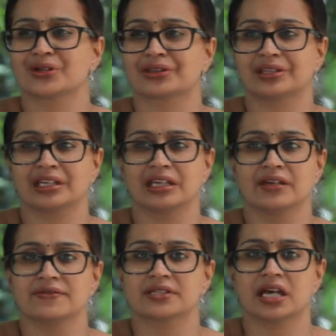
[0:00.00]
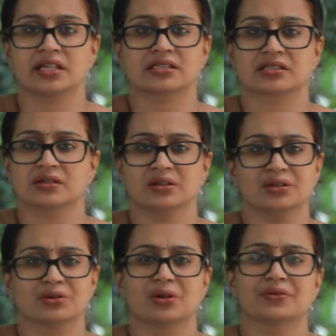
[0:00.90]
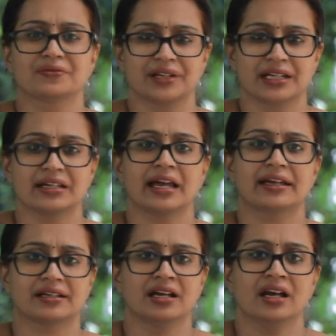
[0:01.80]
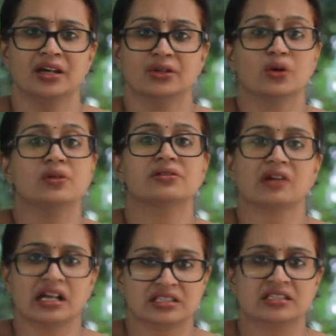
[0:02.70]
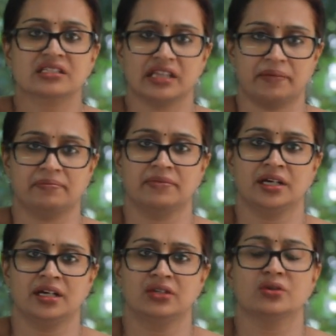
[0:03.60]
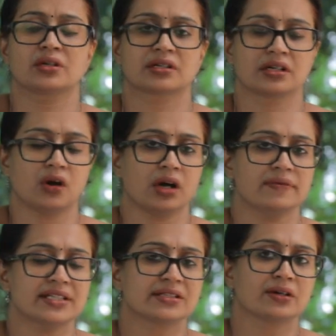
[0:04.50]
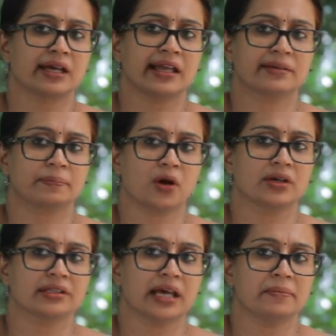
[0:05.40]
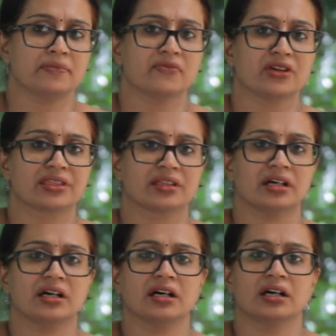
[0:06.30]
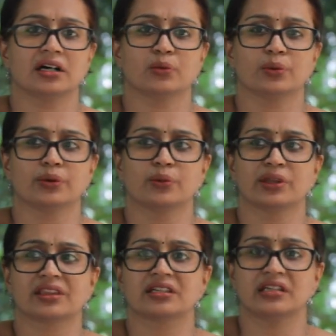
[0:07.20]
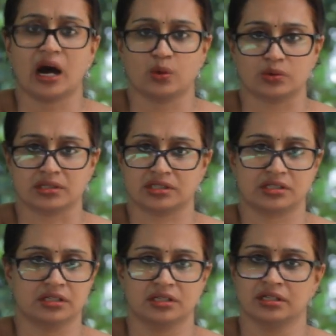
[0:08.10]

or thieves as, you know, you don't feel like, you don't trust them. You always look upon them with doubts,